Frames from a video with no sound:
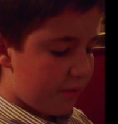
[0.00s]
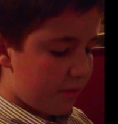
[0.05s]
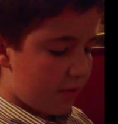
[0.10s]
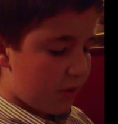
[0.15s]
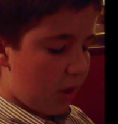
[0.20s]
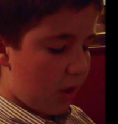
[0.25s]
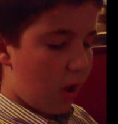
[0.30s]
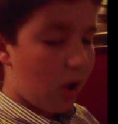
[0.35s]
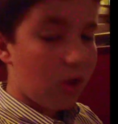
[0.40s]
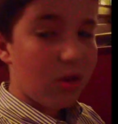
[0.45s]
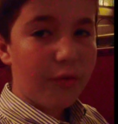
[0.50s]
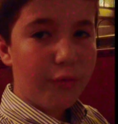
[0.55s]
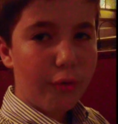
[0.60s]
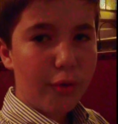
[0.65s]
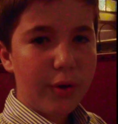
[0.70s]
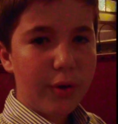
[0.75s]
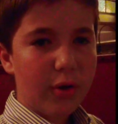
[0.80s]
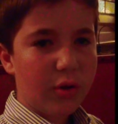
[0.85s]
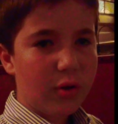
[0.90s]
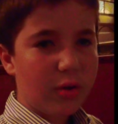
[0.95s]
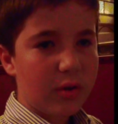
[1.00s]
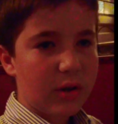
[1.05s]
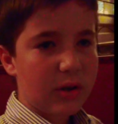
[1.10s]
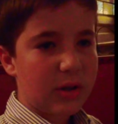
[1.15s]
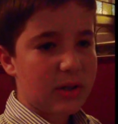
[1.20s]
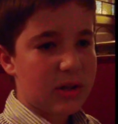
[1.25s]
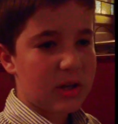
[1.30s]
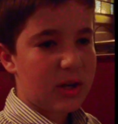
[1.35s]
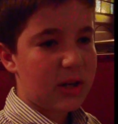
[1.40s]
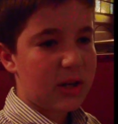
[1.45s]
The olive oil
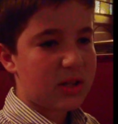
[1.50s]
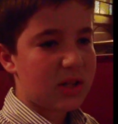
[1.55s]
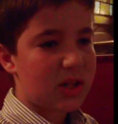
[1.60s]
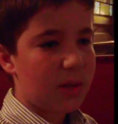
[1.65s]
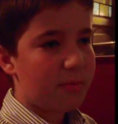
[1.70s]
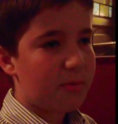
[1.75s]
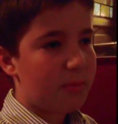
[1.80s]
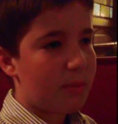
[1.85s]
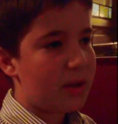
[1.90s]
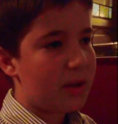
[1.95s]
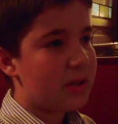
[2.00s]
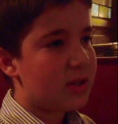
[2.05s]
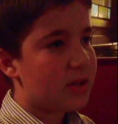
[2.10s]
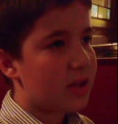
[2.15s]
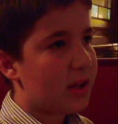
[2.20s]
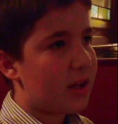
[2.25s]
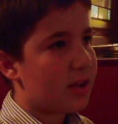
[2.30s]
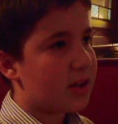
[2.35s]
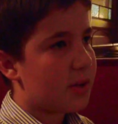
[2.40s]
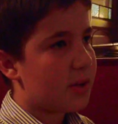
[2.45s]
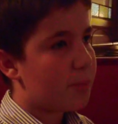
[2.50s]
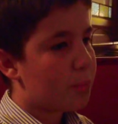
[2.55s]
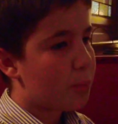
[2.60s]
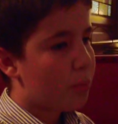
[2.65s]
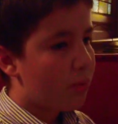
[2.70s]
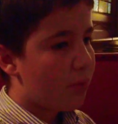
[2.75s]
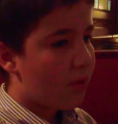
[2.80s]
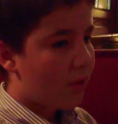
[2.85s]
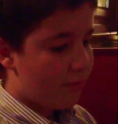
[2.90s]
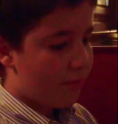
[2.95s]
is a nice supplement. It has
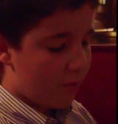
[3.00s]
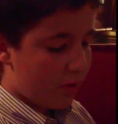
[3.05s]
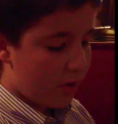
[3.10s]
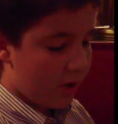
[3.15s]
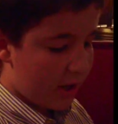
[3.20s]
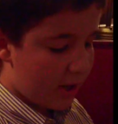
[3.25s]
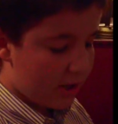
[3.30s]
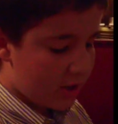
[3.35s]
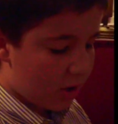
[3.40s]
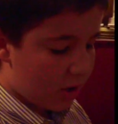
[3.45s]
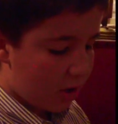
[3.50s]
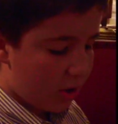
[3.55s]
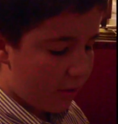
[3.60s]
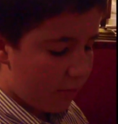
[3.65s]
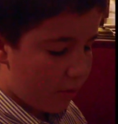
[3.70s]
very nice olive